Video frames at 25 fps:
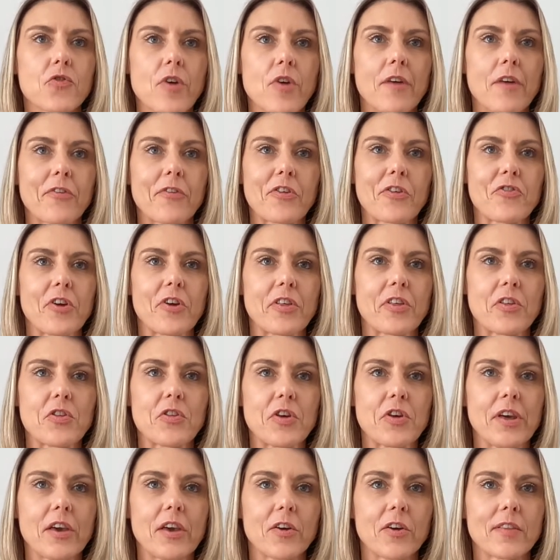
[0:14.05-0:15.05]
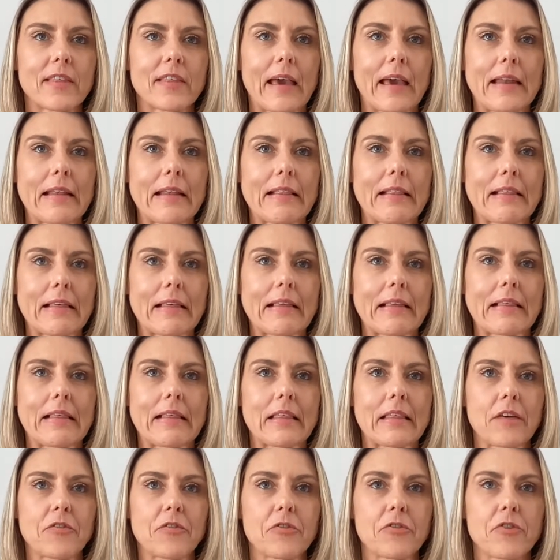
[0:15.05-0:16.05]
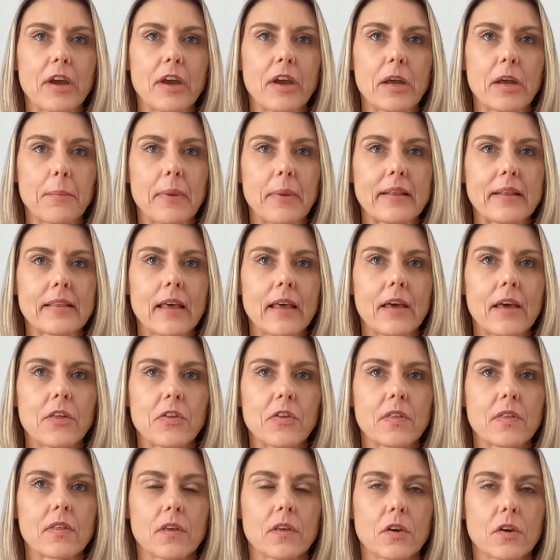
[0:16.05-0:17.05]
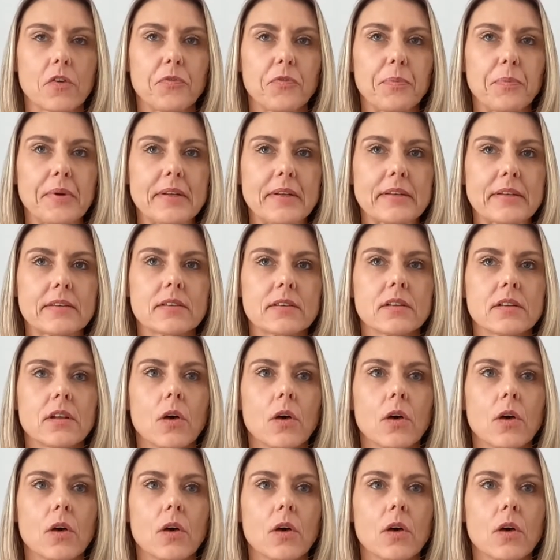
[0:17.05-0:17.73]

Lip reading: draft strategy containing 67 recommendations to government,